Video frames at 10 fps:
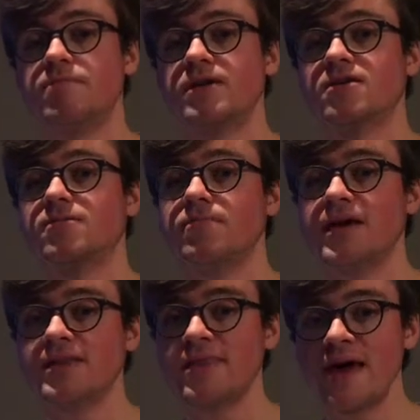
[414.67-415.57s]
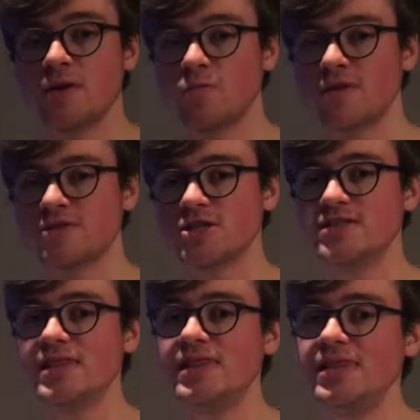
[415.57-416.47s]
but combine that with
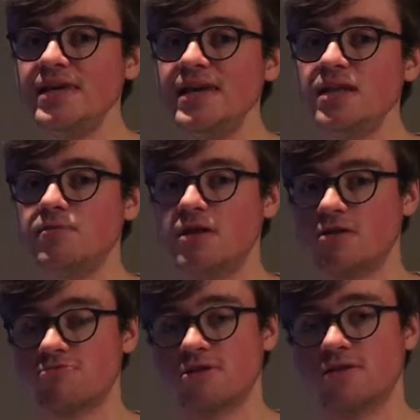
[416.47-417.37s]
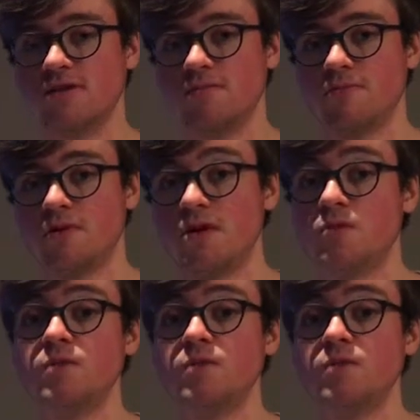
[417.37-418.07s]
just a little bit of throttle input.